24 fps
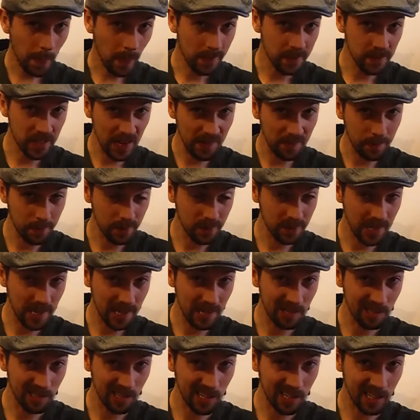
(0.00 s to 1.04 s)
7%
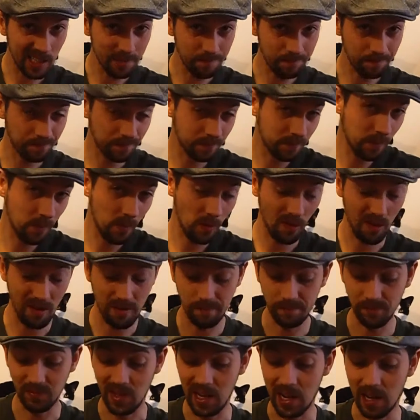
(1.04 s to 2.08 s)
alcohol.
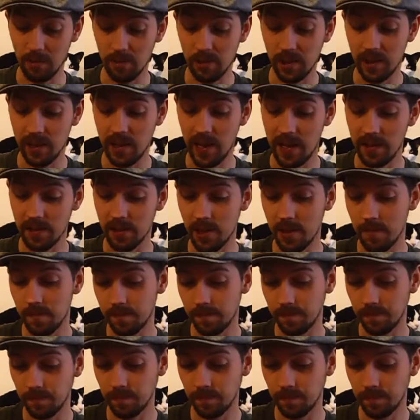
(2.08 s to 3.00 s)
I don't really taste it.